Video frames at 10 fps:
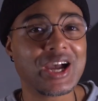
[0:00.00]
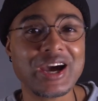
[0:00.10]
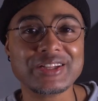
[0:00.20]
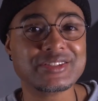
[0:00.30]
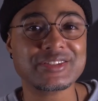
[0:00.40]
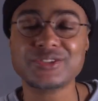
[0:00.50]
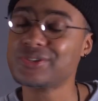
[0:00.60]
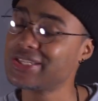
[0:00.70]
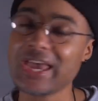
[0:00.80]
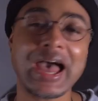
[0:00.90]
of God
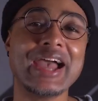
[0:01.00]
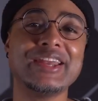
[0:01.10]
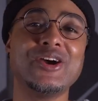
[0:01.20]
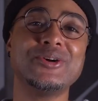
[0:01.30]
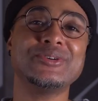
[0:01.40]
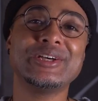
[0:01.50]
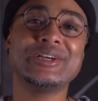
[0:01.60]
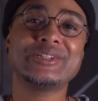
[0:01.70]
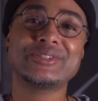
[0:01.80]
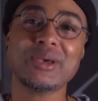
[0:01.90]
Essentials. Yeah, I know.
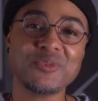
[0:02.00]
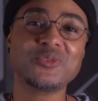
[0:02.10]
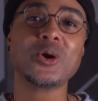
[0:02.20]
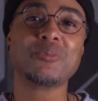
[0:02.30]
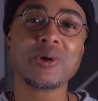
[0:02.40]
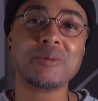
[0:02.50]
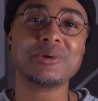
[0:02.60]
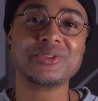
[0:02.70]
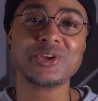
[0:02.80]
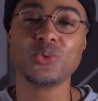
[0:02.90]
Some of you are
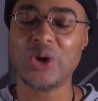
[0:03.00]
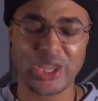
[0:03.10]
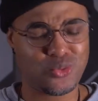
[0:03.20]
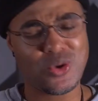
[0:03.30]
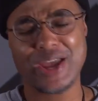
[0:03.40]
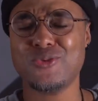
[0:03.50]
probably thinking, wait,